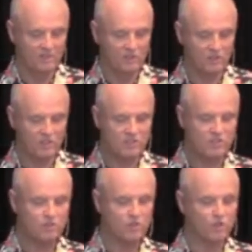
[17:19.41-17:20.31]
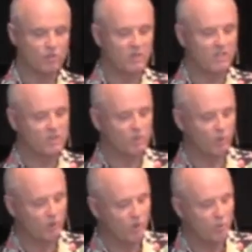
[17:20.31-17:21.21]
Just as the groom in Israel
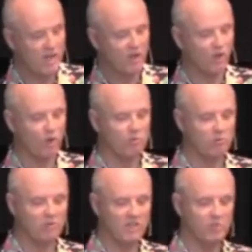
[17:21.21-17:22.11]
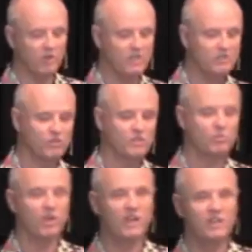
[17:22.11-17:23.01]
would go back home and make a place for his
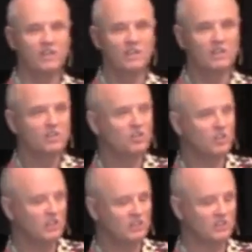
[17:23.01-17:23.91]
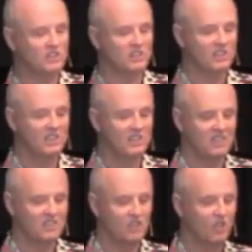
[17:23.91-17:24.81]
bride, Jesus
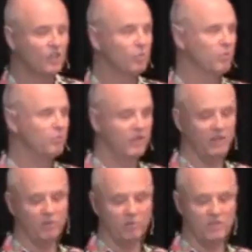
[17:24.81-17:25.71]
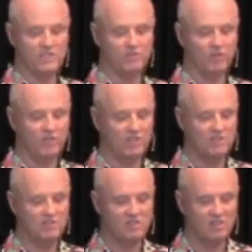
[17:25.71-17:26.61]
has gone to prepare a place for us.
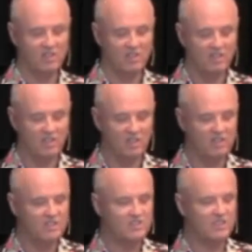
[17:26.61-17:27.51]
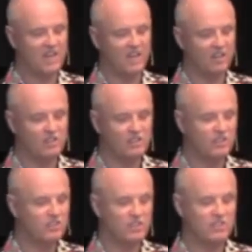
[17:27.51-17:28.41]
In this analogy
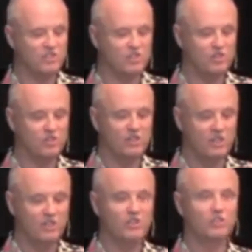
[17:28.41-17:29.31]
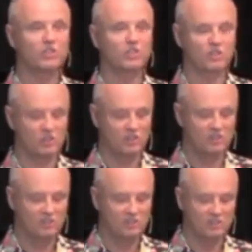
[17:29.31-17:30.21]
that Jesus used, the church
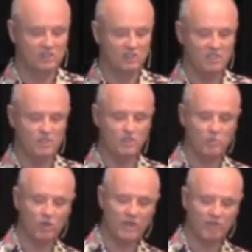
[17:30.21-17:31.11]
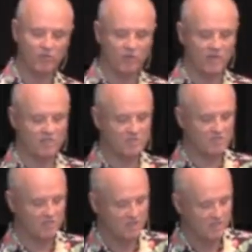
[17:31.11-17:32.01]
is the bride of Christ
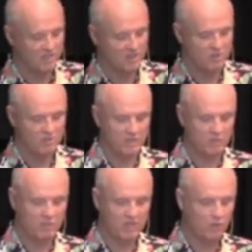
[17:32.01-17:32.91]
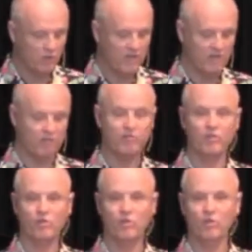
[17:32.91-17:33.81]
being made ready for
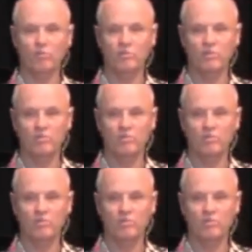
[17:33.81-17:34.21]
the groom.